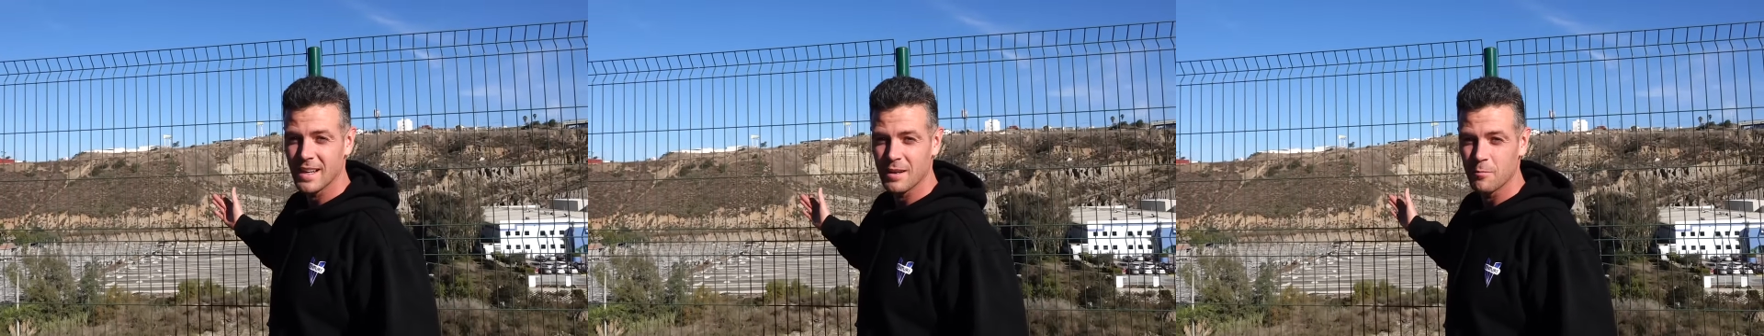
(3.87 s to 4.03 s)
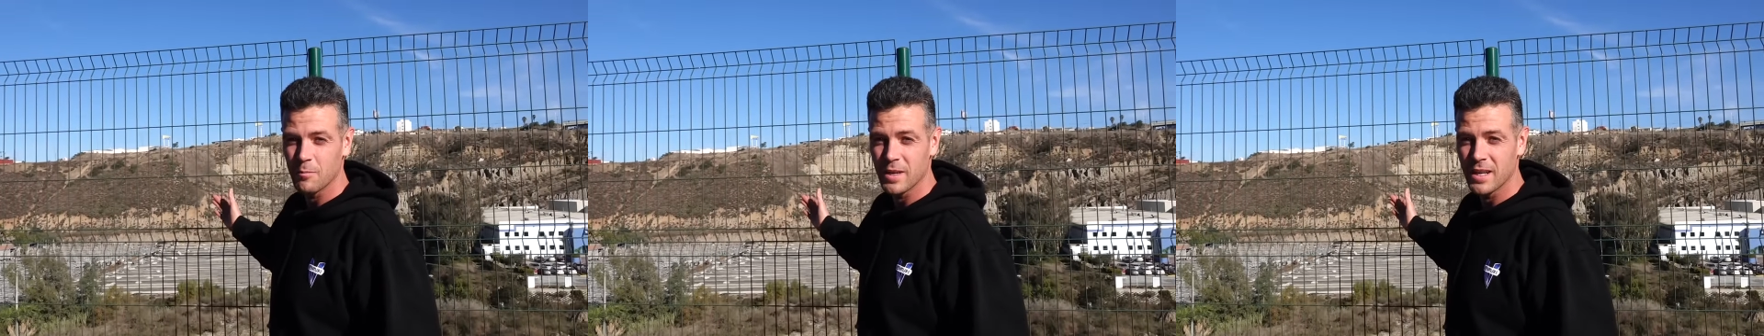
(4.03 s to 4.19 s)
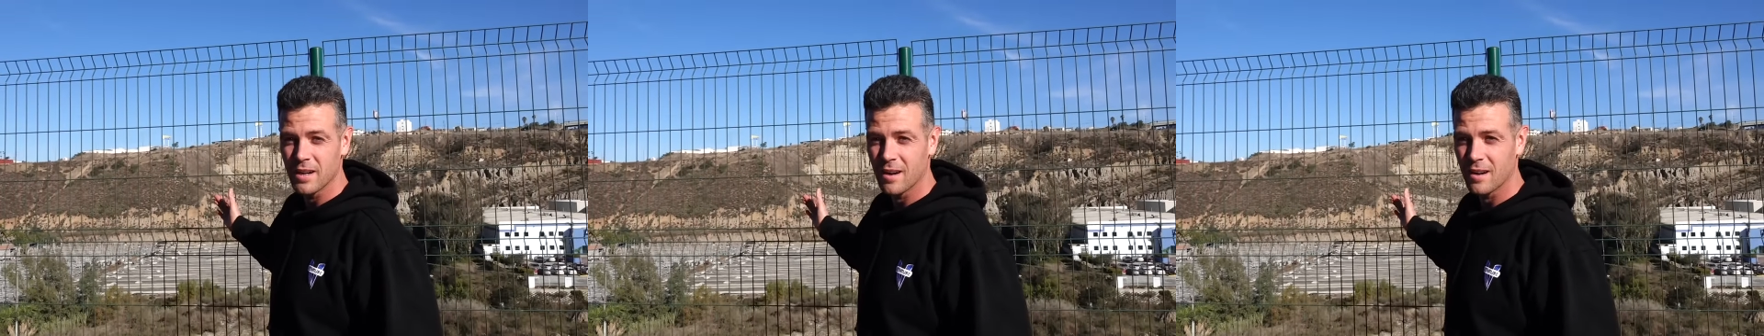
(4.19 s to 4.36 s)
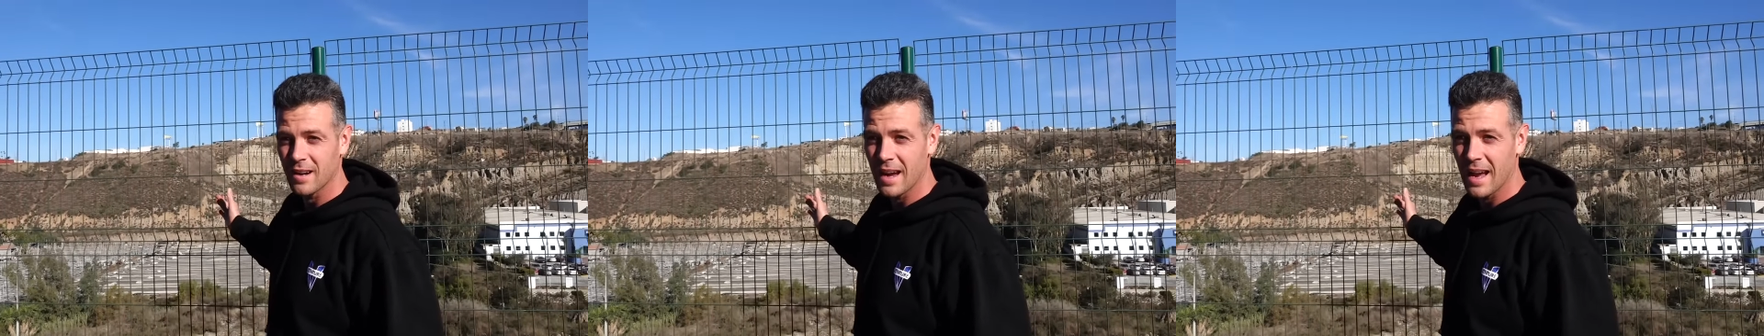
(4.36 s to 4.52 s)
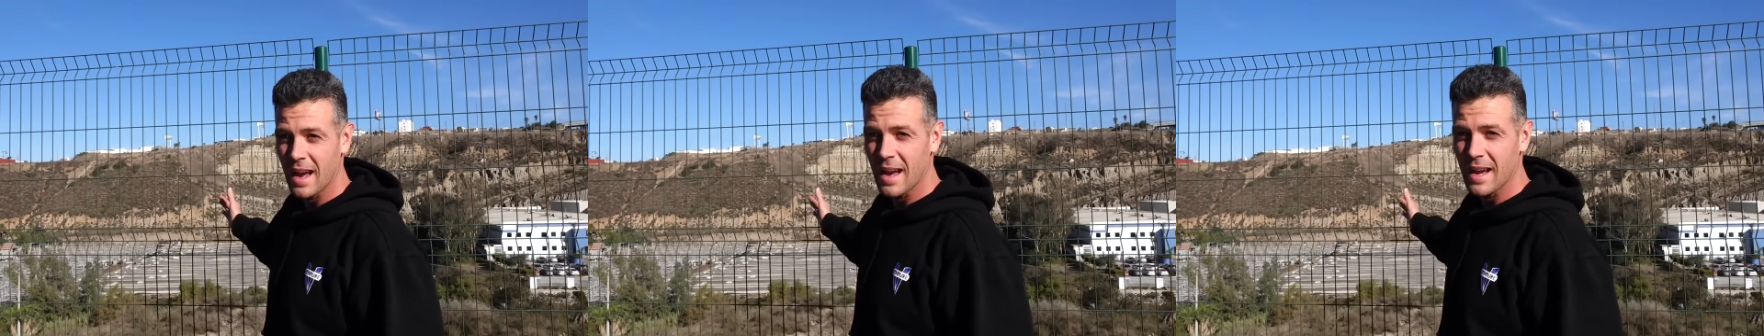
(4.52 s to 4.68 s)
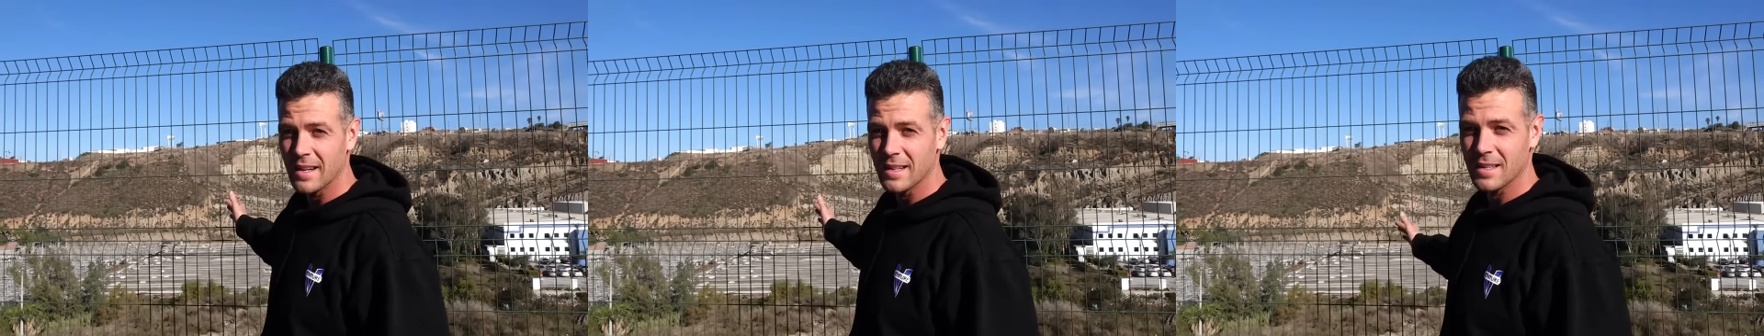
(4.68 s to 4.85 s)
and we are
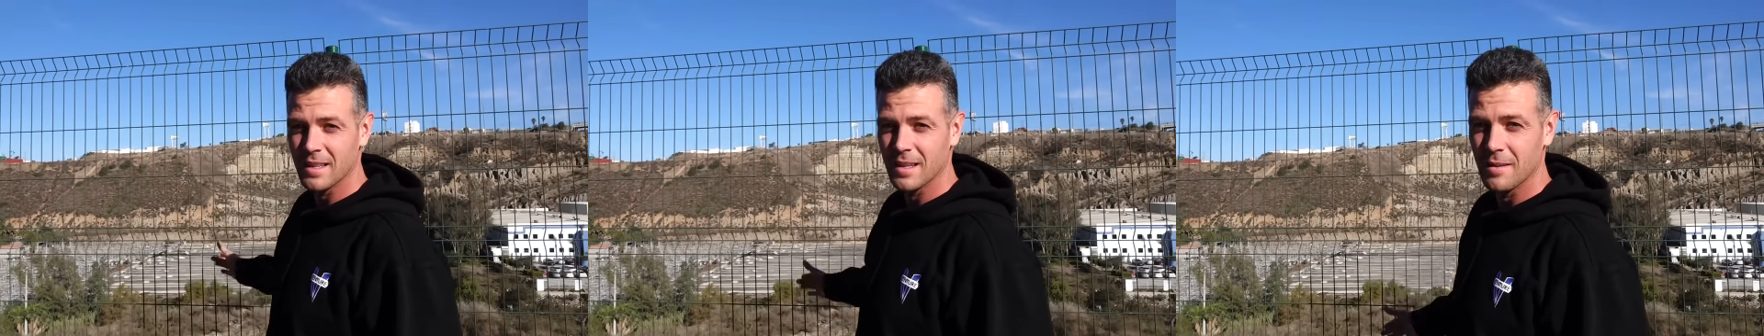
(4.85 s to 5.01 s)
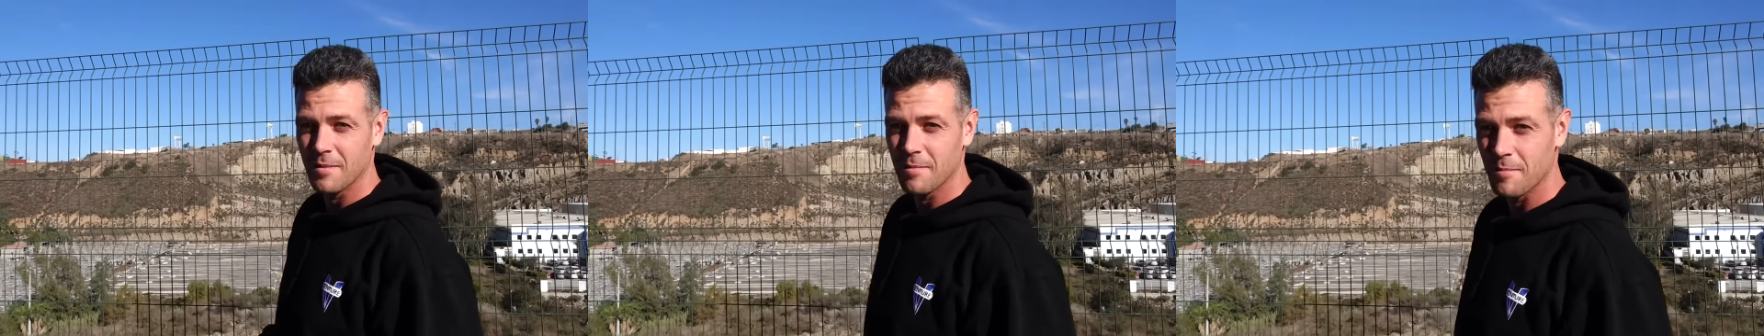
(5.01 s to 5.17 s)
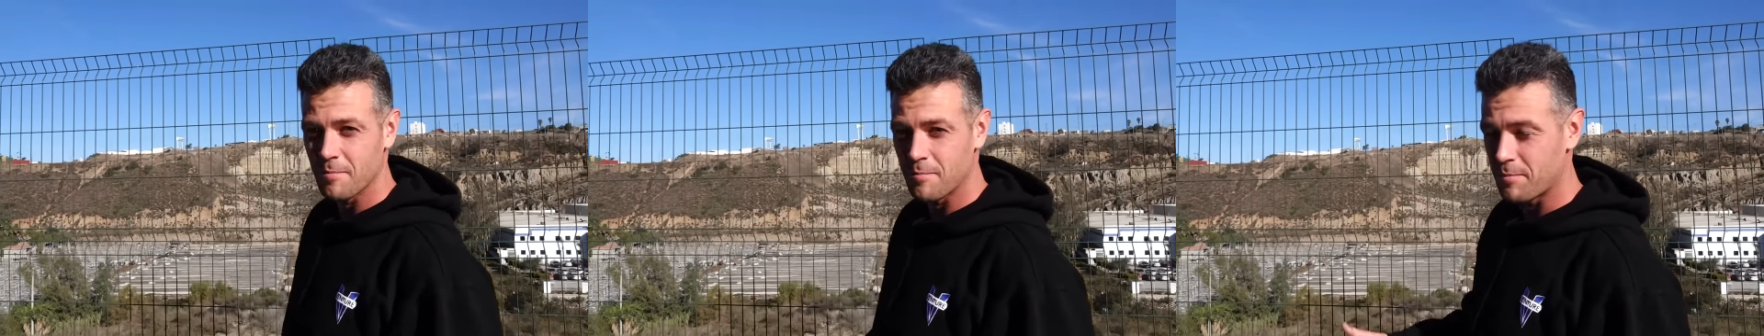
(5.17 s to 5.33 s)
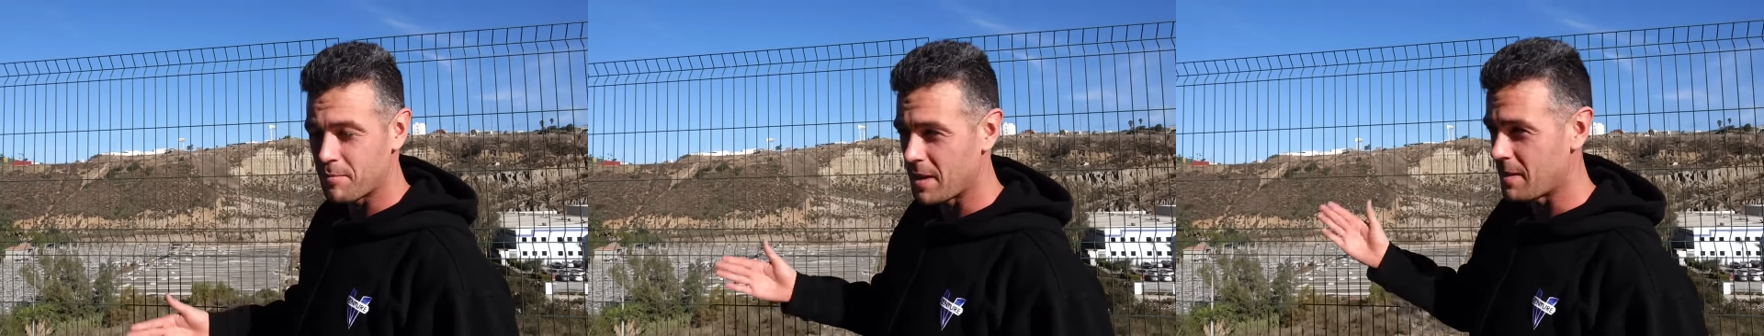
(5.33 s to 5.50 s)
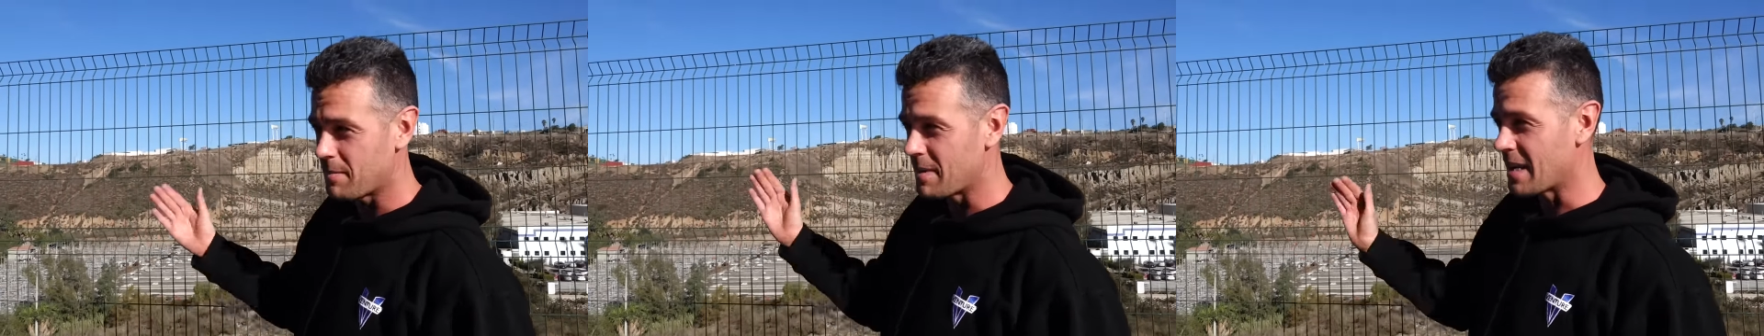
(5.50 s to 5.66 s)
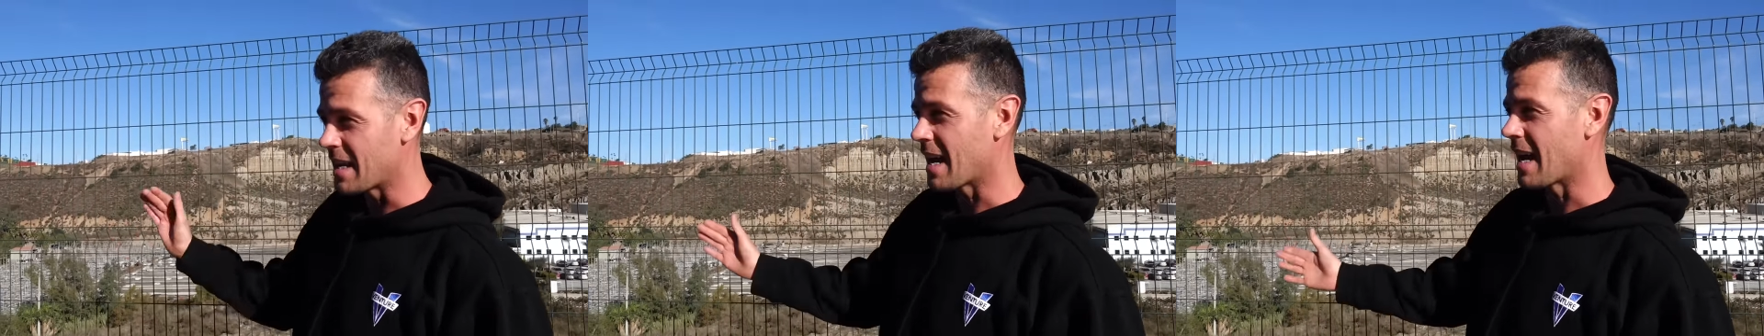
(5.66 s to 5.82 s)
at
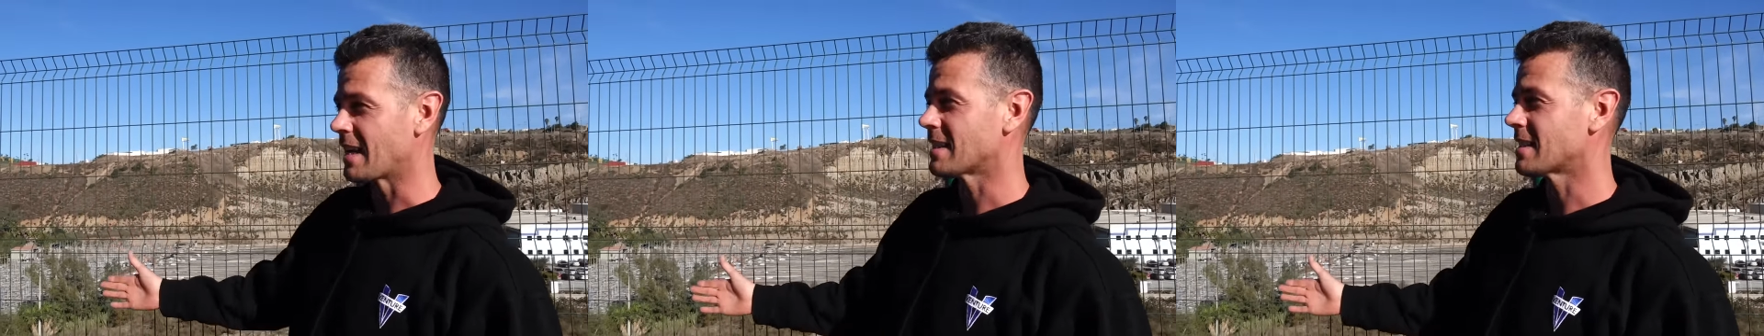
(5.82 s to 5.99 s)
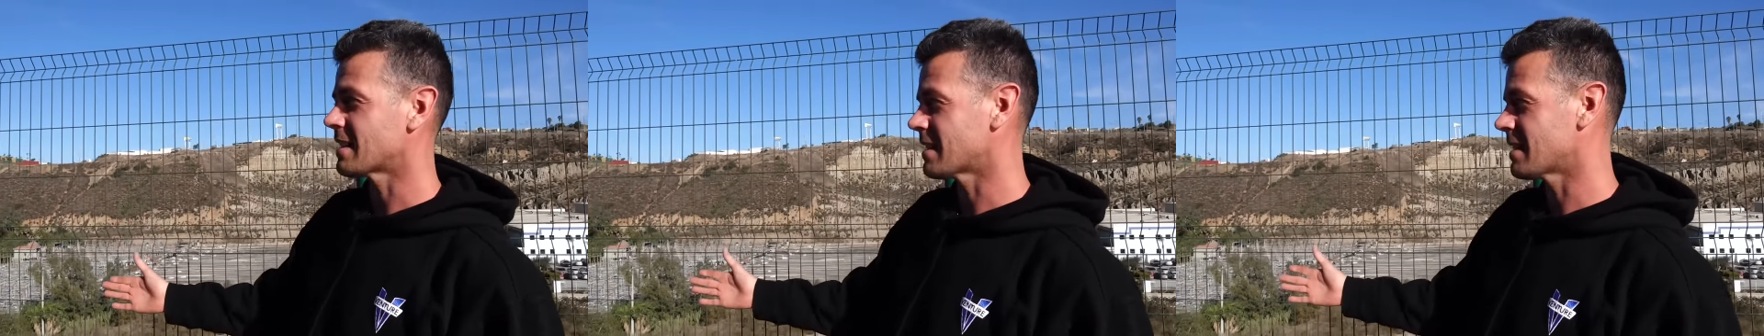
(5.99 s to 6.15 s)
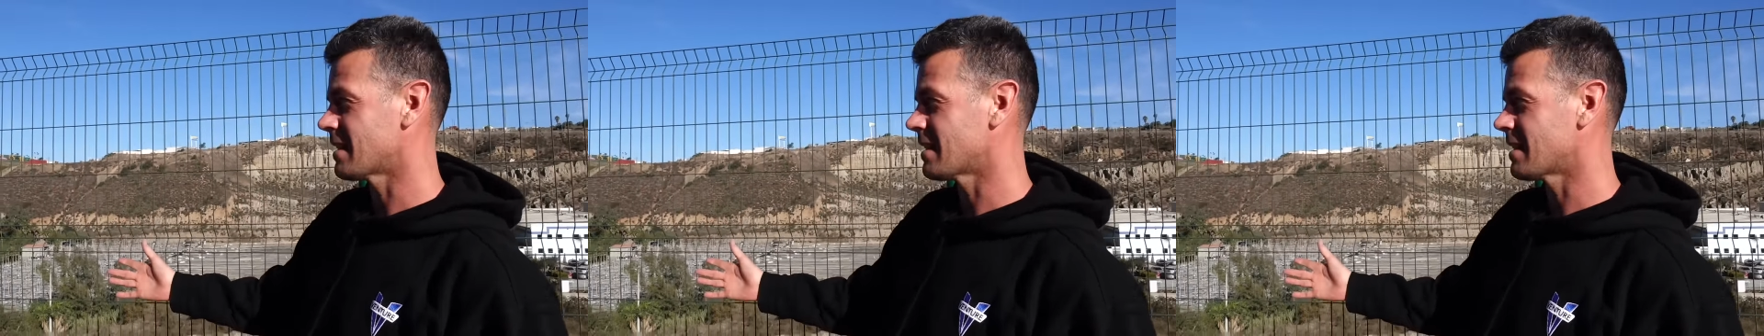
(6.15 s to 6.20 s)
BBS.